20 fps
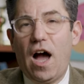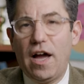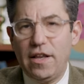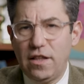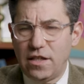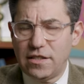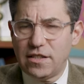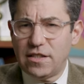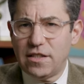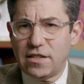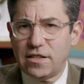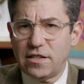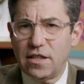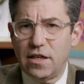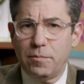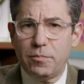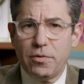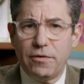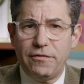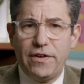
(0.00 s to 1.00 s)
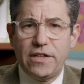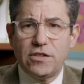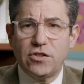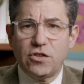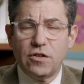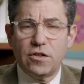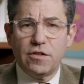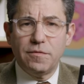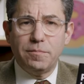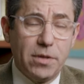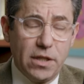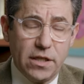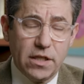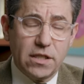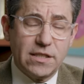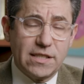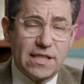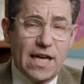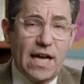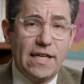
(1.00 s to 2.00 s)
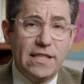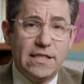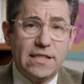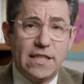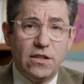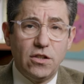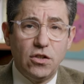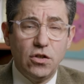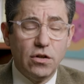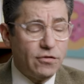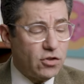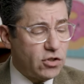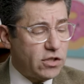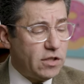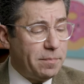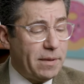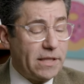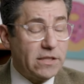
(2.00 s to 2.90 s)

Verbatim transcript: Ian Lustick's a professor of political science at the University of